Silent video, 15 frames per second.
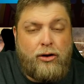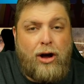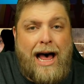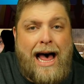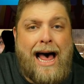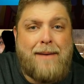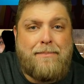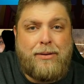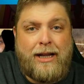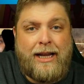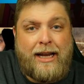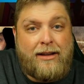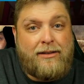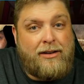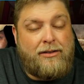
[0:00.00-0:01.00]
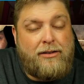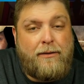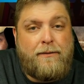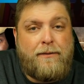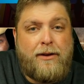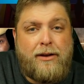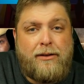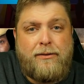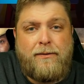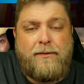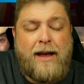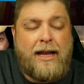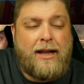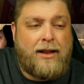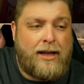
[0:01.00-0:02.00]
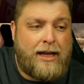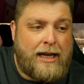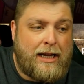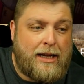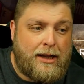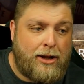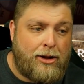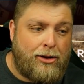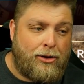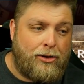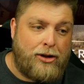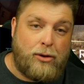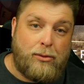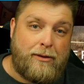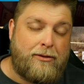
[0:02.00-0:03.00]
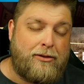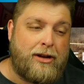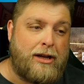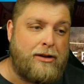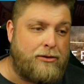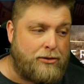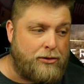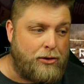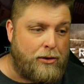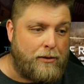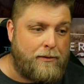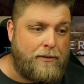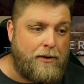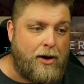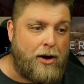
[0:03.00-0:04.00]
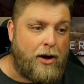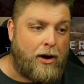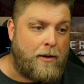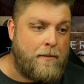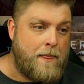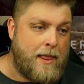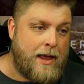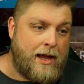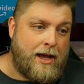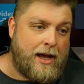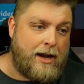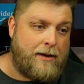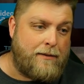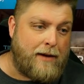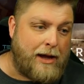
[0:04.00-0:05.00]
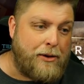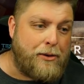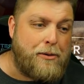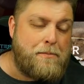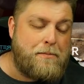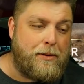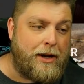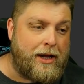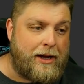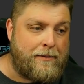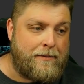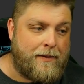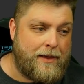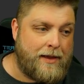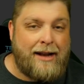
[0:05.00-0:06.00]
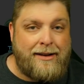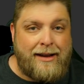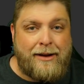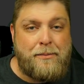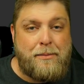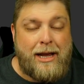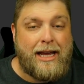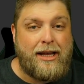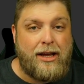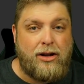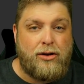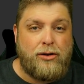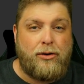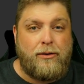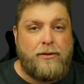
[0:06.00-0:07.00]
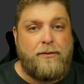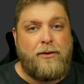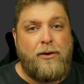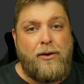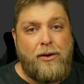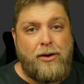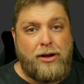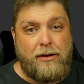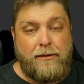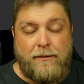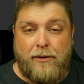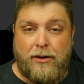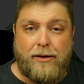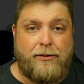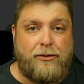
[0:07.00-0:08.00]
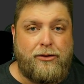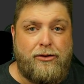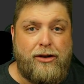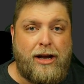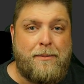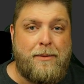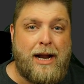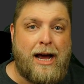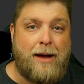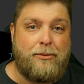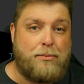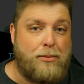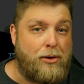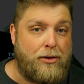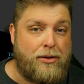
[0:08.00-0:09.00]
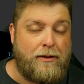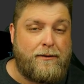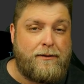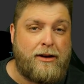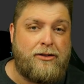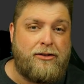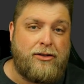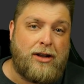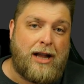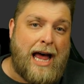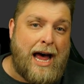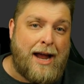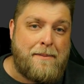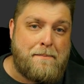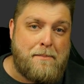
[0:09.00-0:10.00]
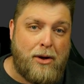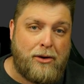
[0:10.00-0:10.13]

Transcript: So AppLinked is the first Filelinked clone that we've seen so far. And if I open it, I did make a code for you full of streaming apps, both official and